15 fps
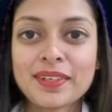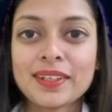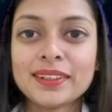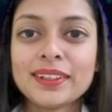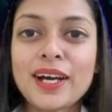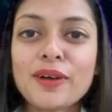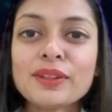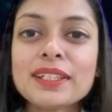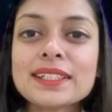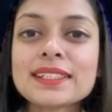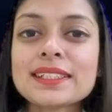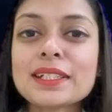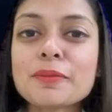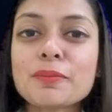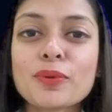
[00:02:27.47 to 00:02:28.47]
Now let's
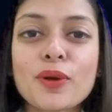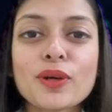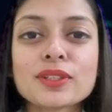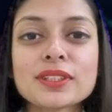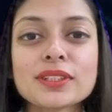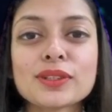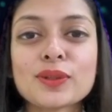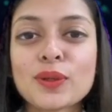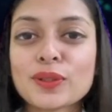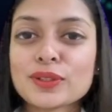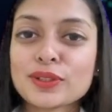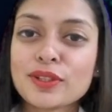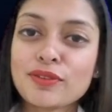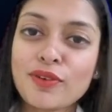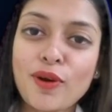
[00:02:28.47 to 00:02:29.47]
see pros and
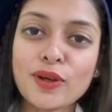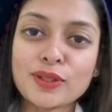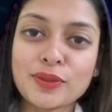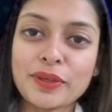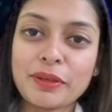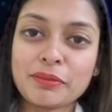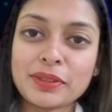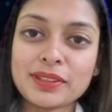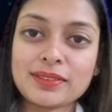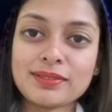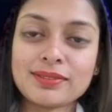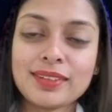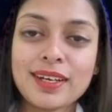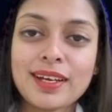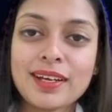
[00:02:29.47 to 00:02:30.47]
cons of AutoML.
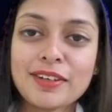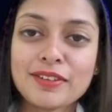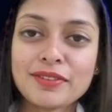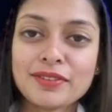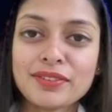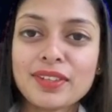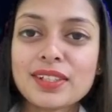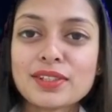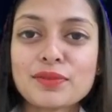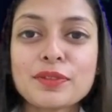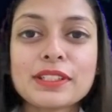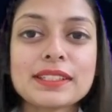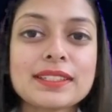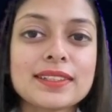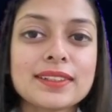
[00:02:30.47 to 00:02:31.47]
First,
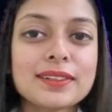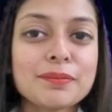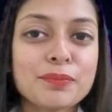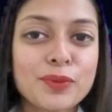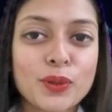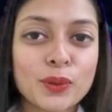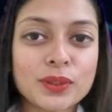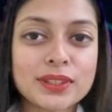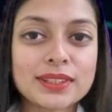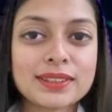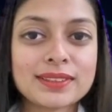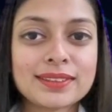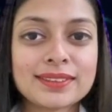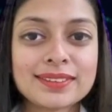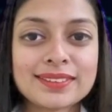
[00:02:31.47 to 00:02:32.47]
we'll see the pros.
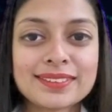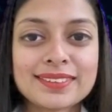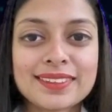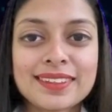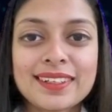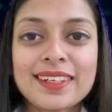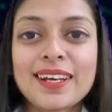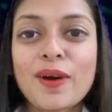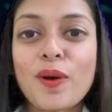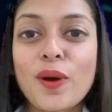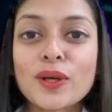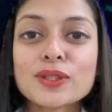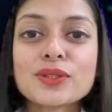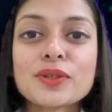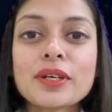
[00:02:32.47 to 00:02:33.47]

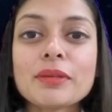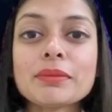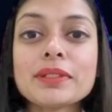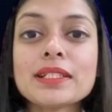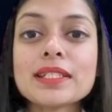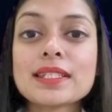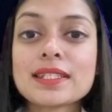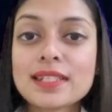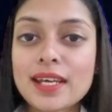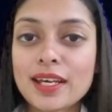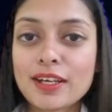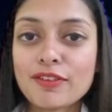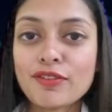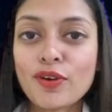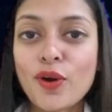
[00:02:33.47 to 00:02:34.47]
AutoML
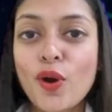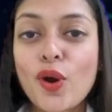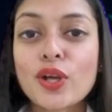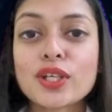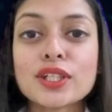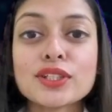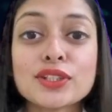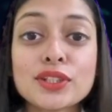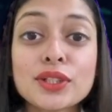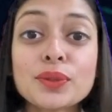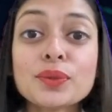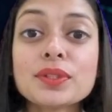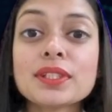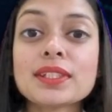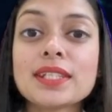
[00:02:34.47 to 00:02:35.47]
save or
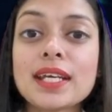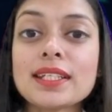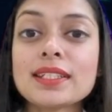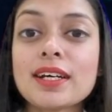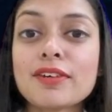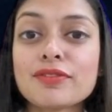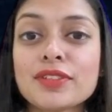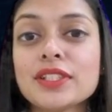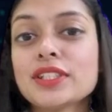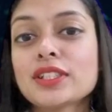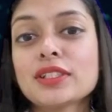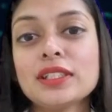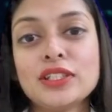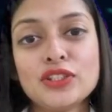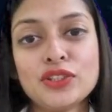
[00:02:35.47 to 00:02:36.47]
reduce data
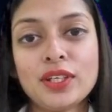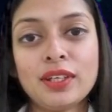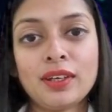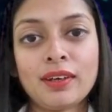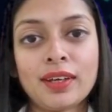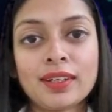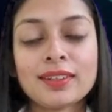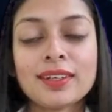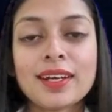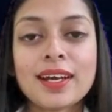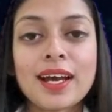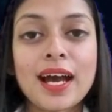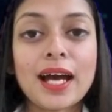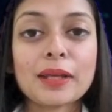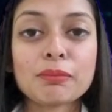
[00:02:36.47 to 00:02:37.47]
feature engineering
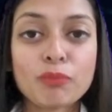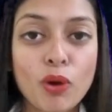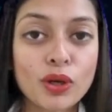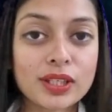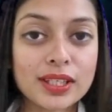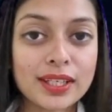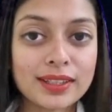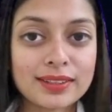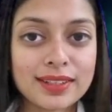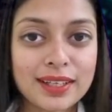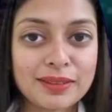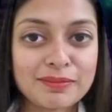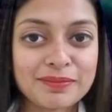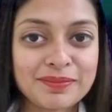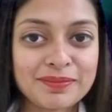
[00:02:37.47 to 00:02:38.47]
and modeling time.